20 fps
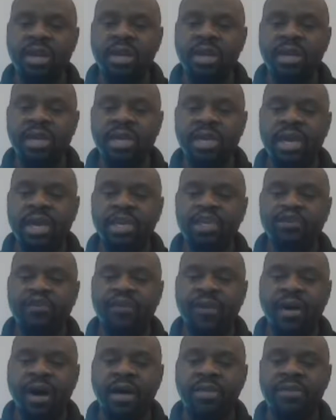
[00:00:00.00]
King's
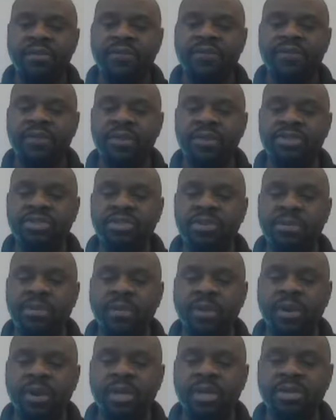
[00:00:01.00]
father fully
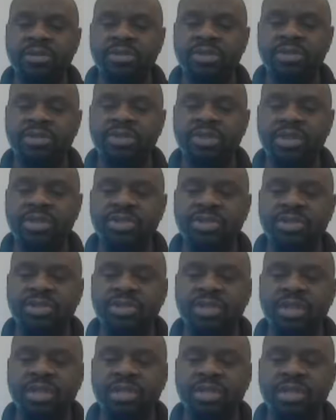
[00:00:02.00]
supported his decision to
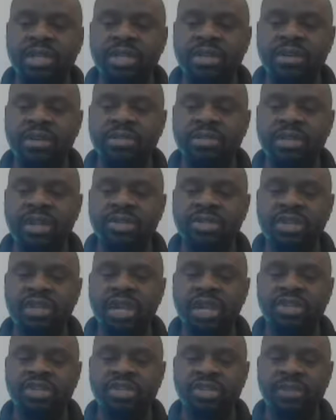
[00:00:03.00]
continue his
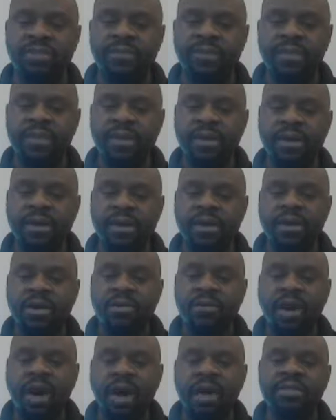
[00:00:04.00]
education.
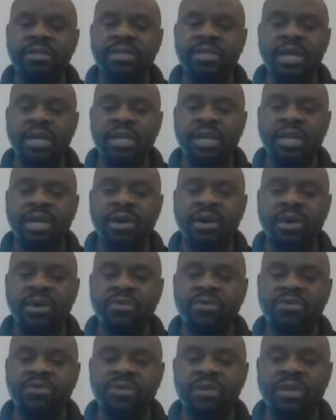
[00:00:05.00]
While attending
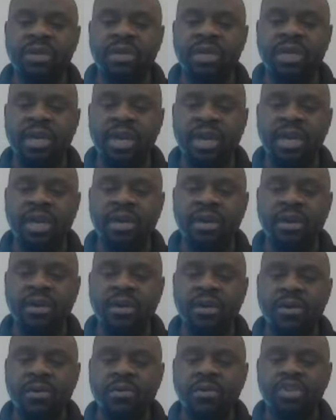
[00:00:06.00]
Colzer, King
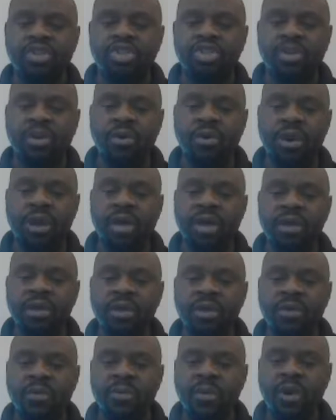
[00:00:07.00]
was joined
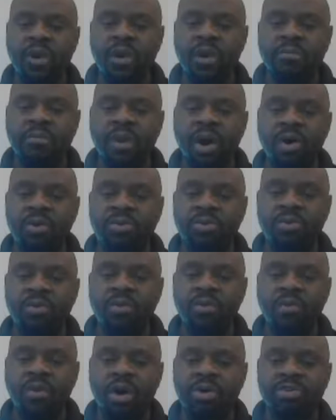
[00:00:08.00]
with
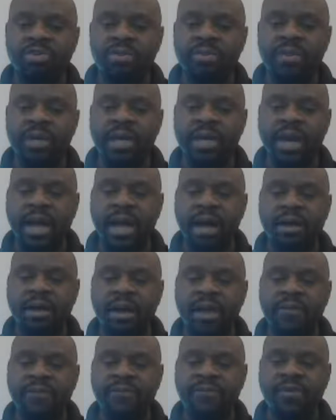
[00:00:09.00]
Walter McCall,
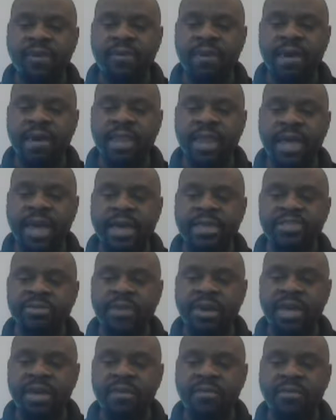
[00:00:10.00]
a former
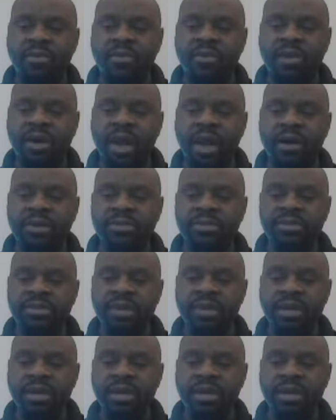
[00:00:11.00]
classmate at Morehouse.